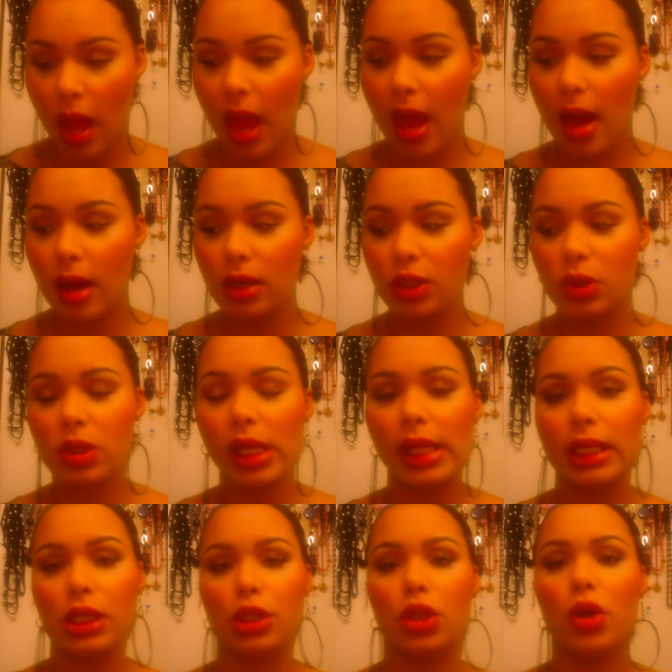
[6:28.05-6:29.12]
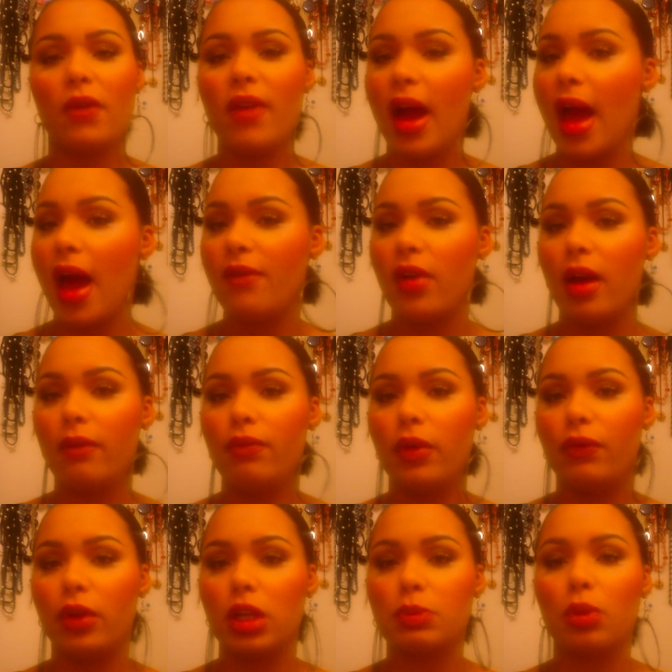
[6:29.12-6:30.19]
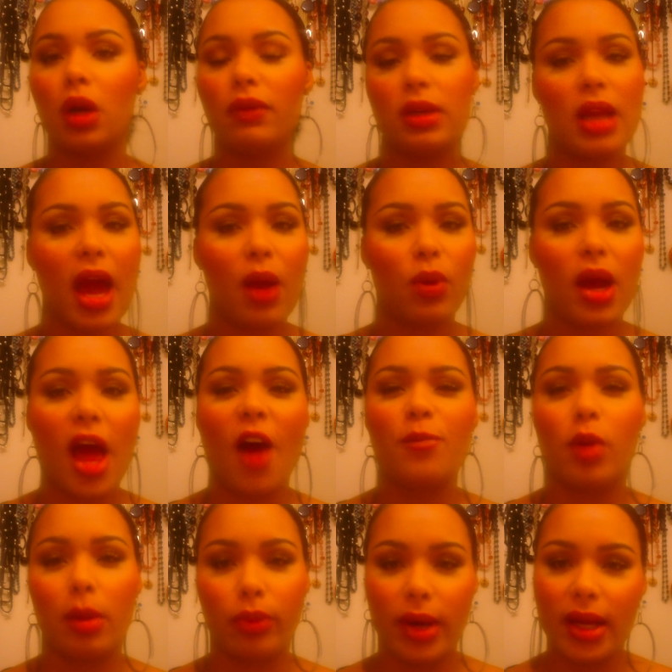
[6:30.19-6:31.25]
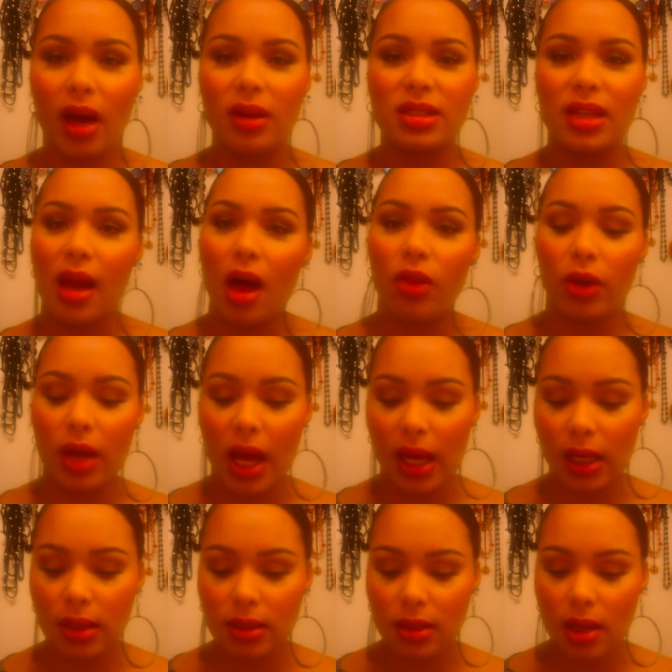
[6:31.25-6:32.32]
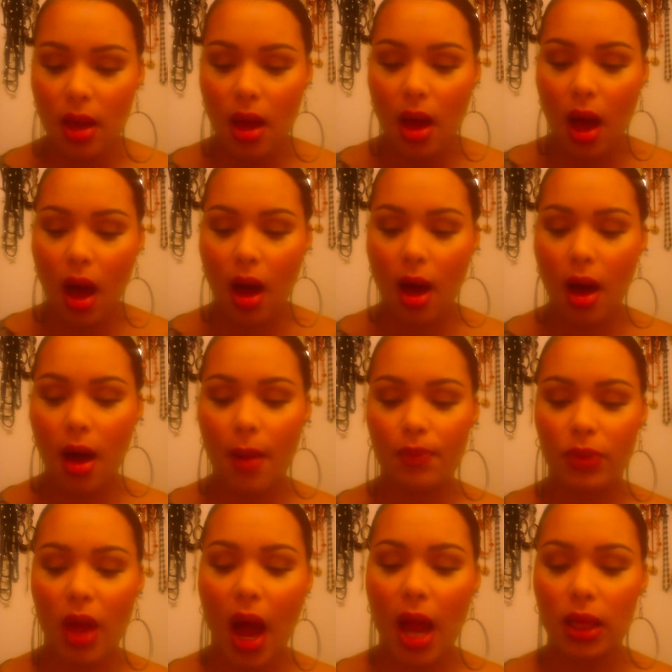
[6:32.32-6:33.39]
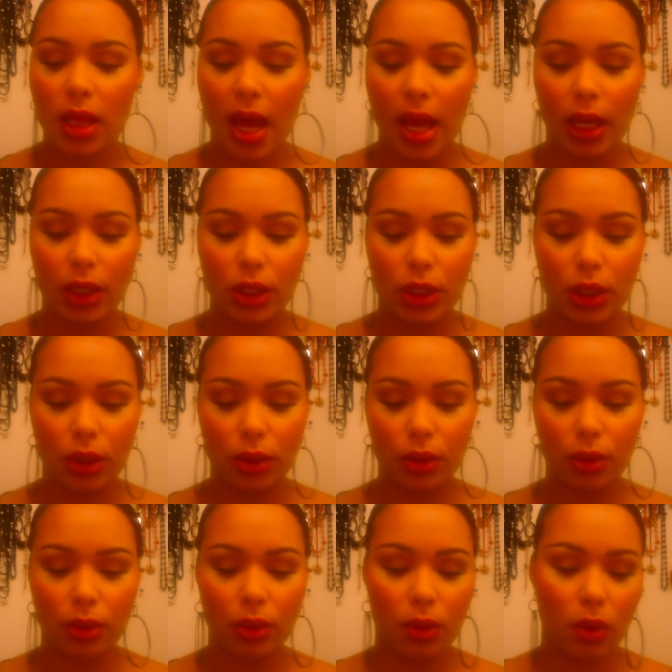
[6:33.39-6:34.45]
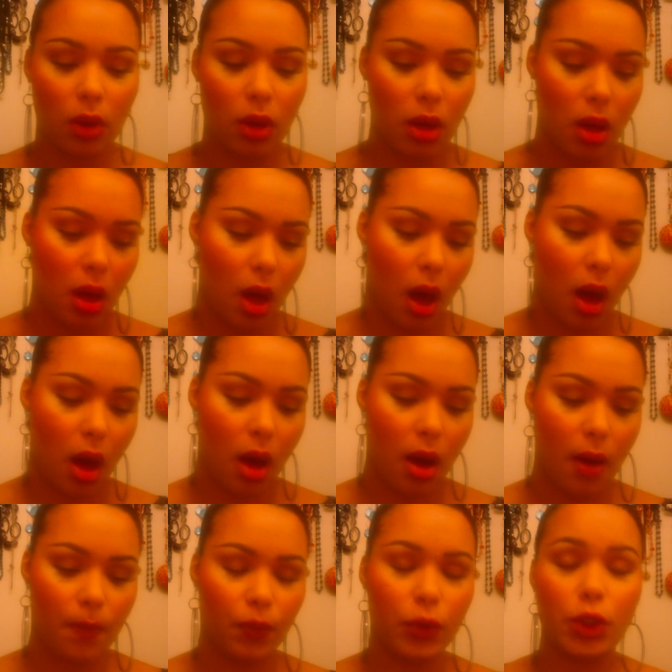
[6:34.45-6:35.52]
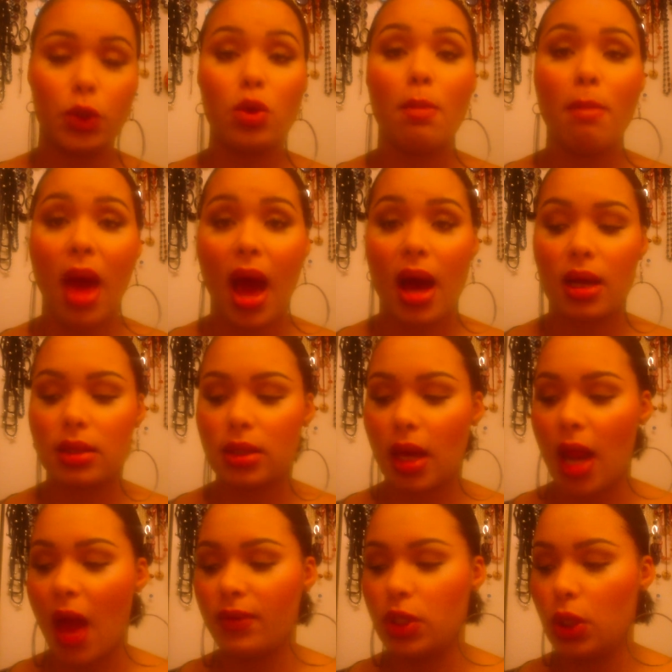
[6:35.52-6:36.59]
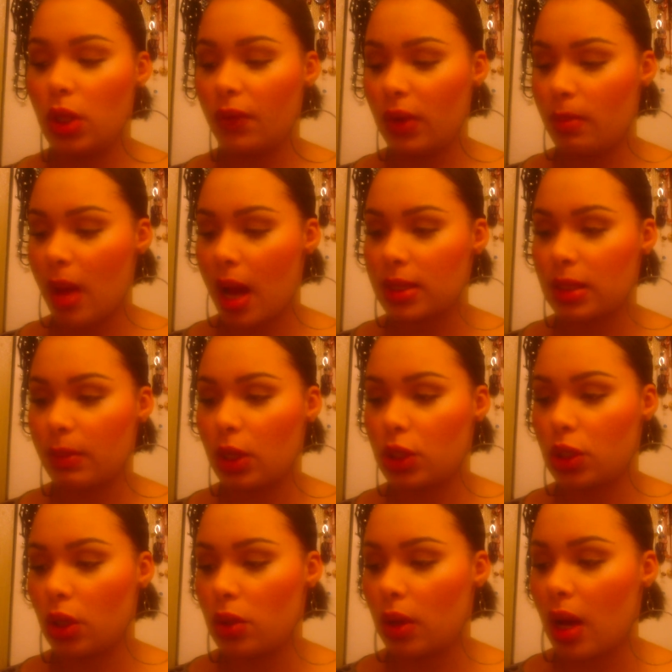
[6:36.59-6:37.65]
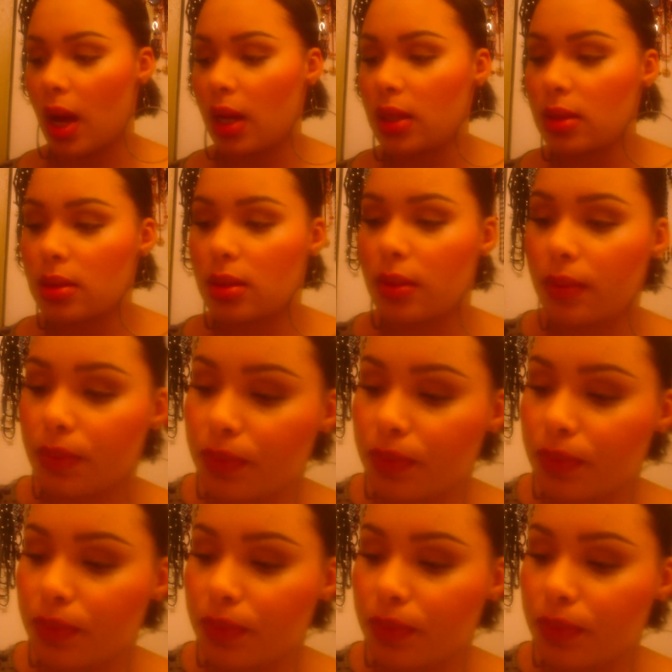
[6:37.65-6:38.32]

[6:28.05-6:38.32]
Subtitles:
And this is what I like to do. If there's more of a night where I have more breakouts than other nights, I like to do a mask. And I have two different masks I'm going to show you guys.